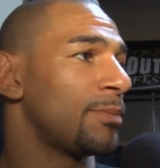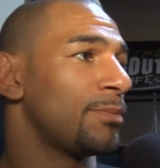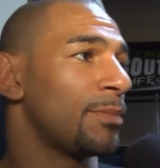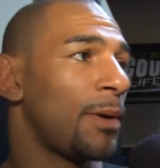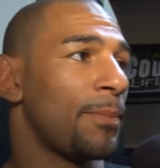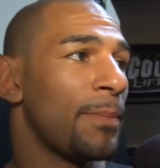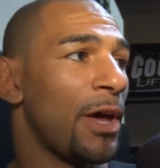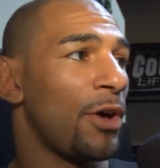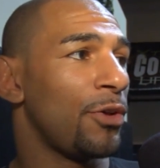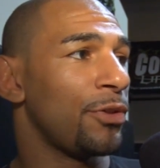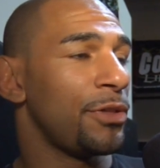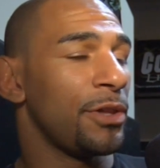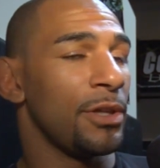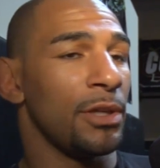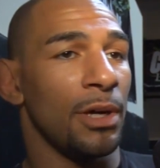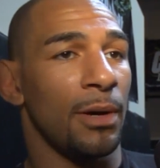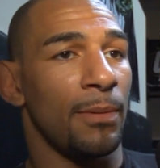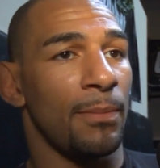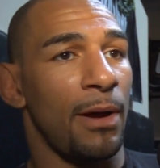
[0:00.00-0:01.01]
I'm
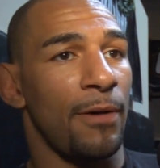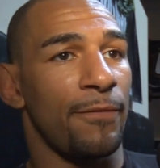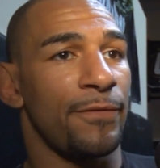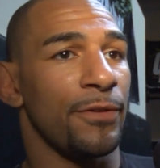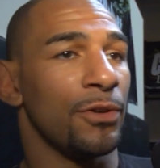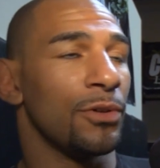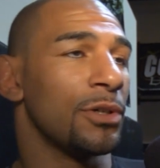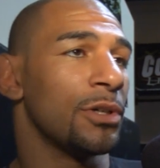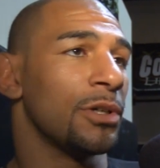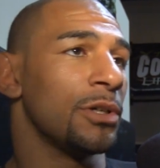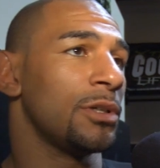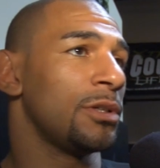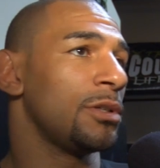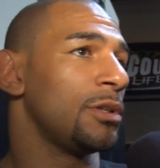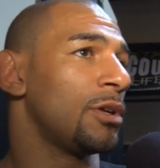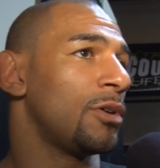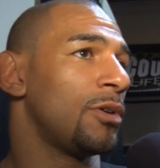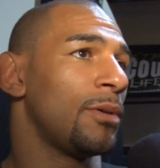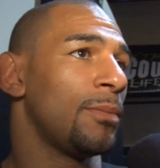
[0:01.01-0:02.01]
healthy. I feel good.
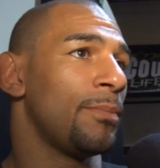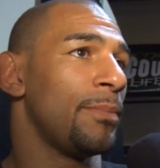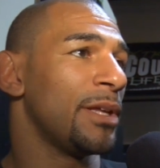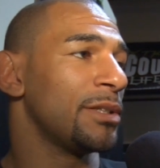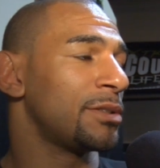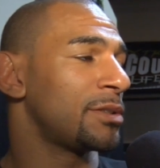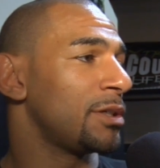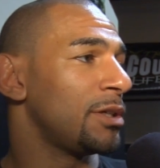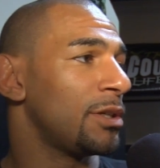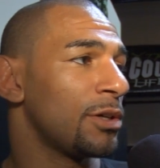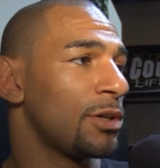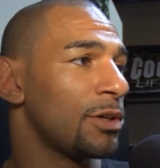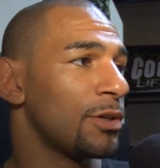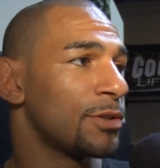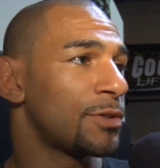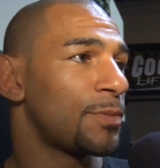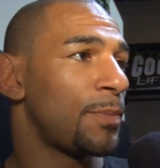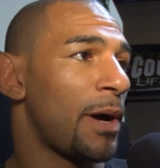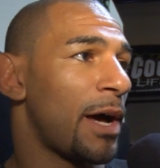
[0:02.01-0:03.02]
You know, I'm mentally in a
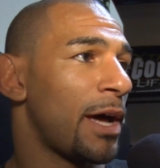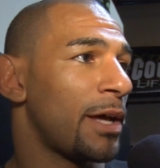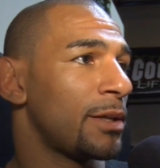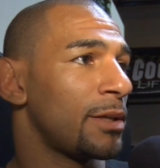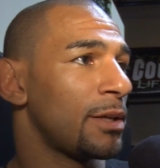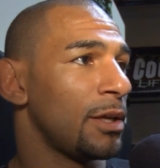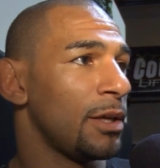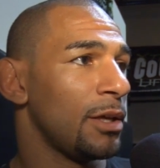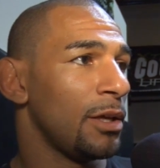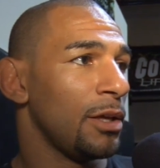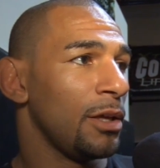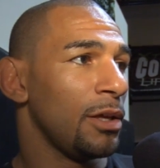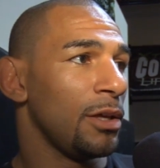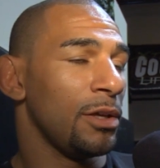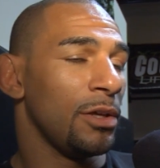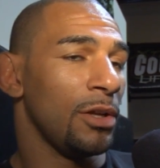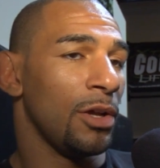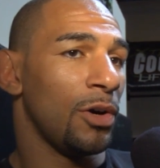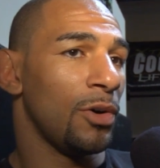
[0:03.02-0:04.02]
good spot.
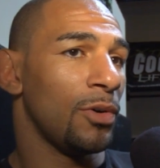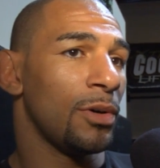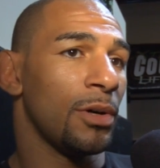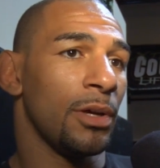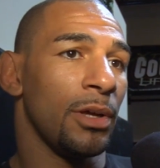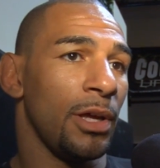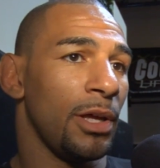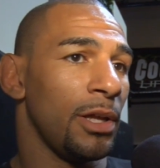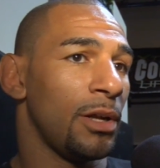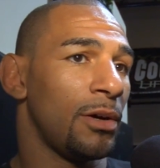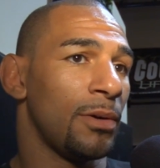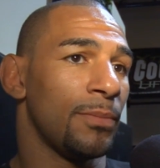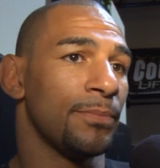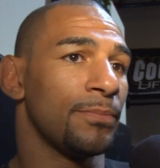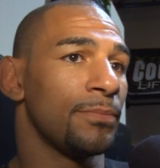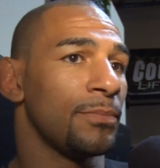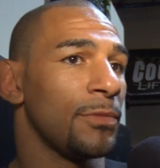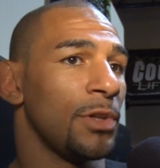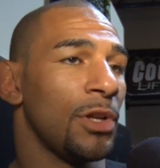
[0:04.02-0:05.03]
You know,
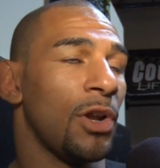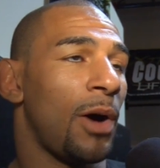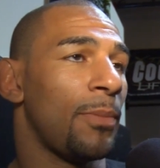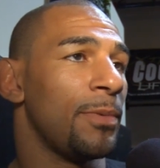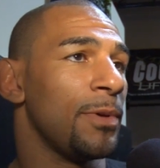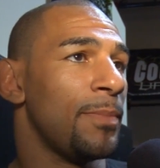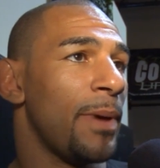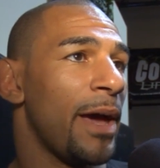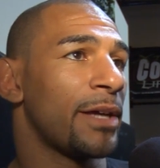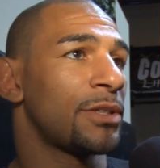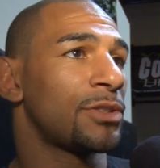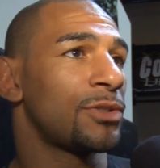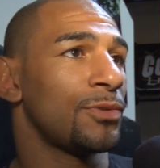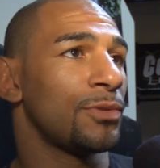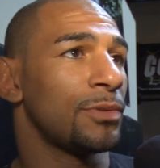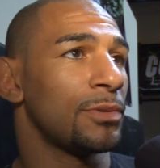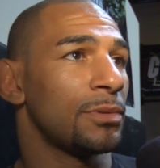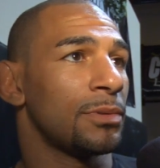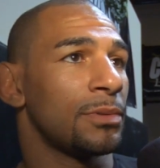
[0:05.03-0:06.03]
and, you know, I'll be back
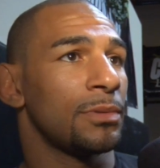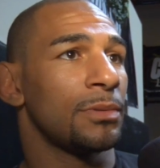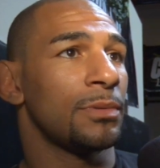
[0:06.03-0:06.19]
soon.